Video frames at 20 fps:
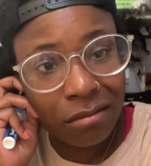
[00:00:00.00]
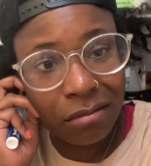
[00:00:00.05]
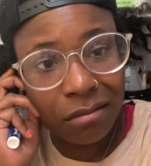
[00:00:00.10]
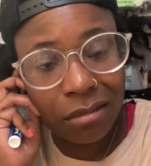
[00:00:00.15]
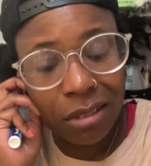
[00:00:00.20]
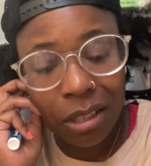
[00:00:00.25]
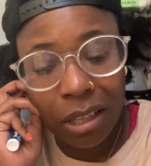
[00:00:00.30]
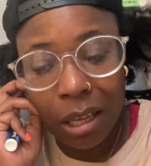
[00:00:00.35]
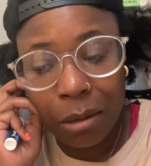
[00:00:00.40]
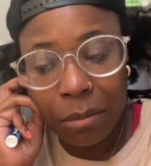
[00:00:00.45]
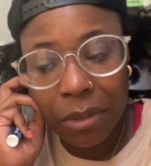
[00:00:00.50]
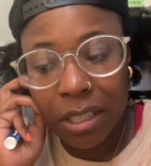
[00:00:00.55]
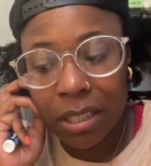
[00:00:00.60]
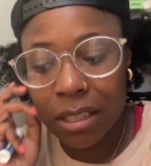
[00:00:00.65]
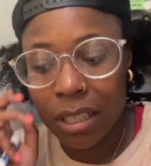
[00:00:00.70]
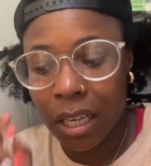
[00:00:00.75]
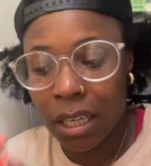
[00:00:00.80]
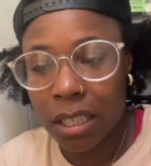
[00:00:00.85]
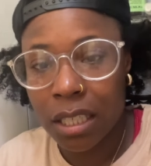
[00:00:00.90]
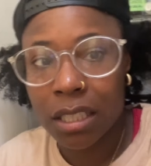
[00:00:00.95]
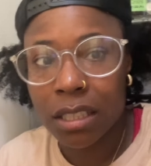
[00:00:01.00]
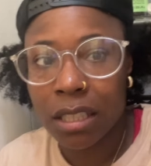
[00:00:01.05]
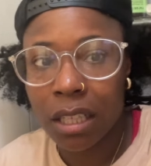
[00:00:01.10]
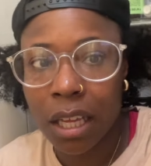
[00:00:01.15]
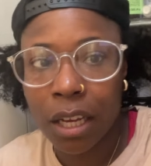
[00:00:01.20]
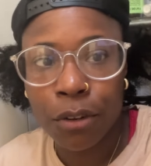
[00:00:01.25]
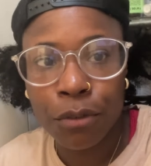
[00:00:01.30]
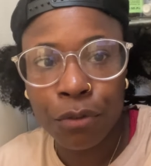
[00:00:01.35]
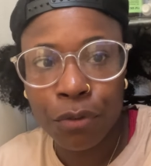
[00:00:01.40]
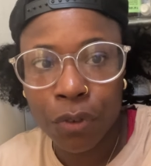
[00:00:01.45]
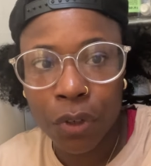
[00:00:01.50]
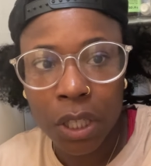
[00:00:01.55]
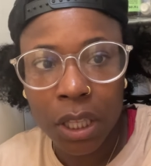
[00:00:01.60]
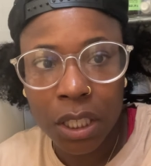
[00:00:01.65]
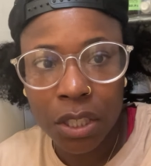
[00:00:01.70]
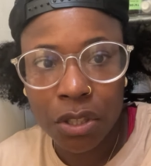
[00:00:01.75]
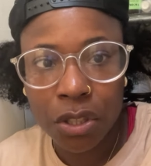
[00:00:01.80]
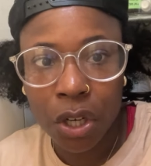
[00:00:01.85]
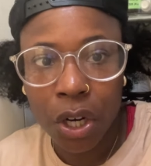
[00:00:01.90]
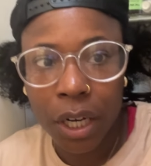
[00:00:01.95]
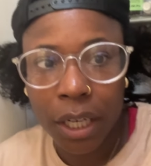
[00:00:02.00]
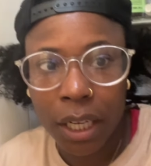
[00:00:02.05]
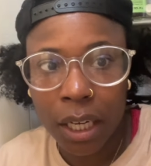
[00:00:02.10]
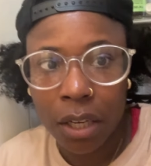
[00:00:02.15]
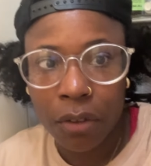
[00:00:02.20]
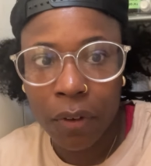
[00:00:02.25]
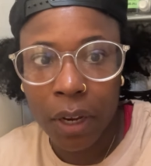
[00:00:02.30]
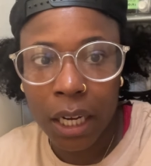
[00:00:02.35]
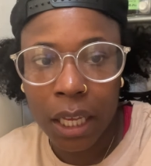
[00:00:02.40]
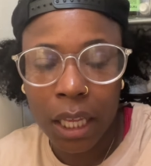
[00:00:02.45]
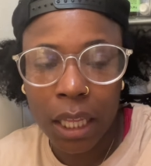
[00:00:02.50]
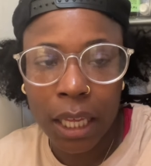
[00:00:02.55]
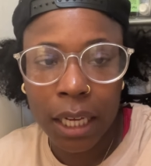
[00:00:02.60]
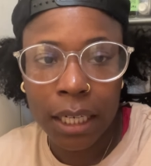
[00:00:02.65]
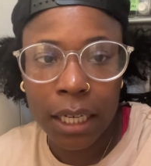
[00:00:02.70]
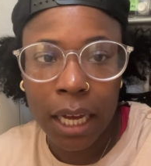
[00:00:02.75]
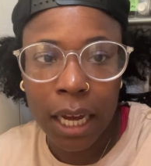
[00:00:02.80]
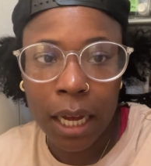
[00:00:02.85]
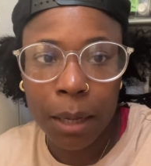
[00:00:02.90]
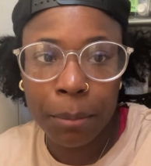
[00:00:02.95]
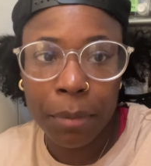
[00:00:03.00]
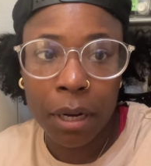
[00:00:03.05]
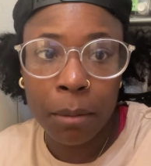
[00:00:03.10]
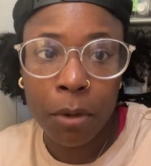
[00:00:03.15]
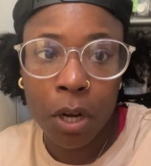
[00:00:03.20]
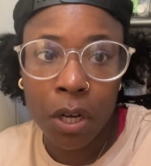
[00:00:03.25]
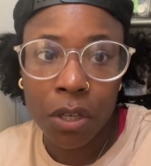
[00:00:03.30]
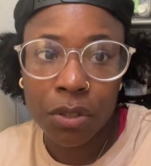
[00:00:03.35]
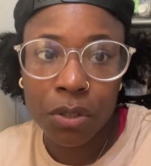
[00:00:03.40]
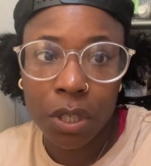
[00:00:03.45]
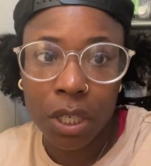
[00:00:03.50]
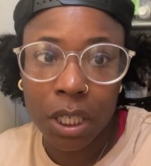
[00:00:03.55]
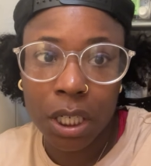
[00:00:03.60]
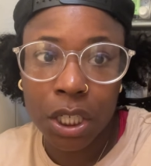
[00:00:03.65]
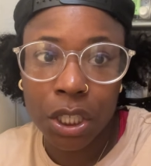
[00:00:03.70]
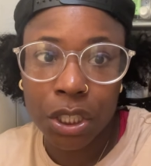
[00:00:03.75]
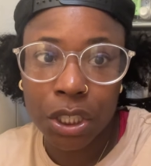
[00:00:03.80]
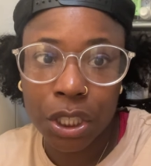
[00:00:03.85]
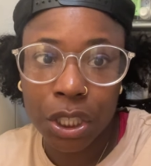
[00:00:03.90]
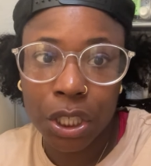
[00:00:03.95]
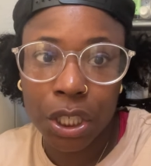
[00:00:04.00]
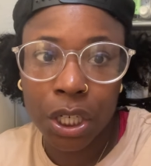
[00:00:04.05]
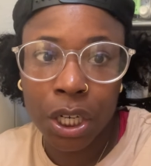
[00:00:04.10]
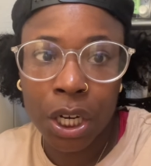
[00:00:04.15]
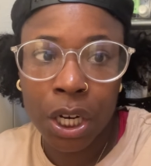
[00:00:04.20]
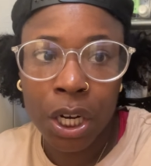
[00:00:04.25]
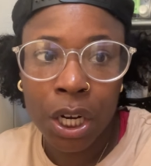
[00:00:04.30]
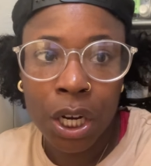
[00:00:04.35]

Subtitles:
So that means I need to like really start getting ready at like 9, but I'm also gonna cook dinner.